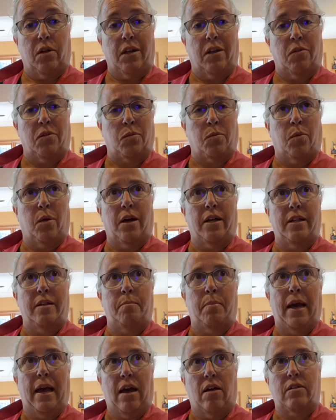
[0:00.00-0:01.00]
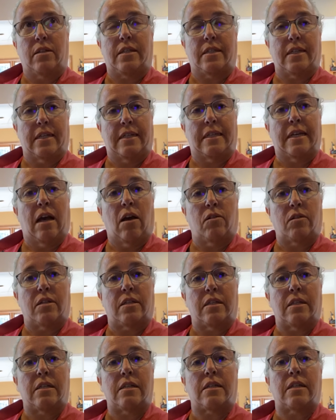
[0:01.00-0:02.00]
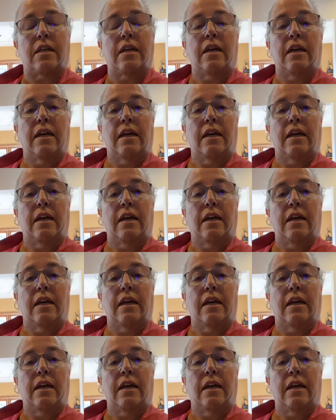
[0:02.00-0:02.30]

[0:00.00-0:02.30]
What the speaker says: It was 1 pound, 6 ounces